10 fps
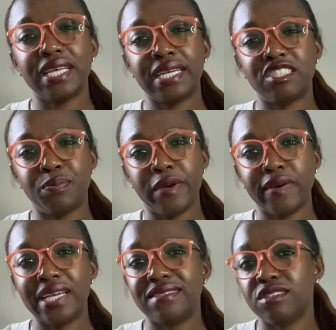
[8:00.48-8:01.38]

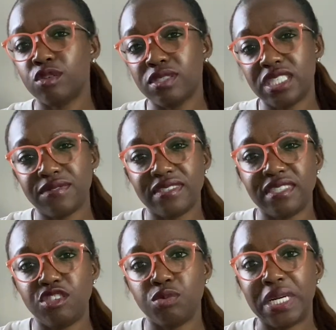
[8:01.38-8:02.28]
experiences or different
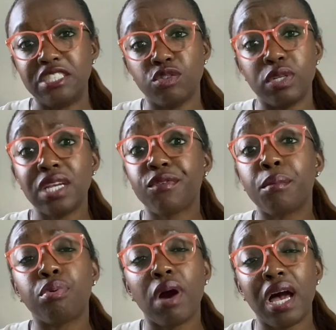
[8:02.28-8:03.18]
situations or different
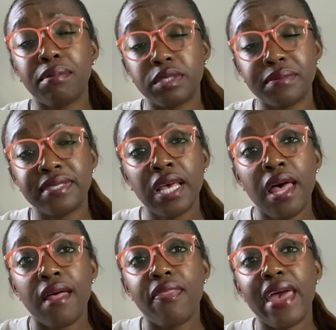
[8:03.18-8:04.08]
problems
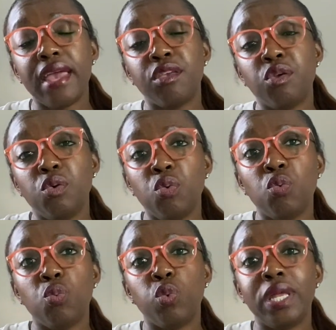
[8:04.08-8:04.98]
that you
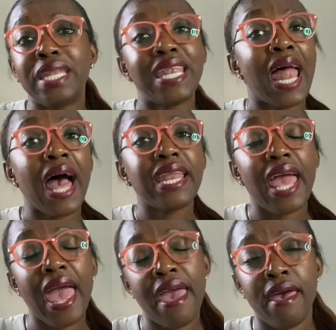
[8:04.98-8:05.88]
would not
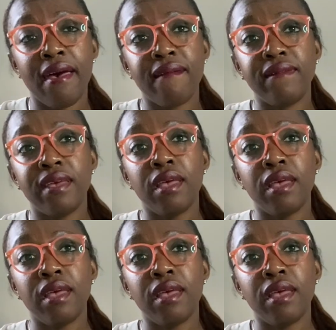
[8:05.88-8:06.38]
have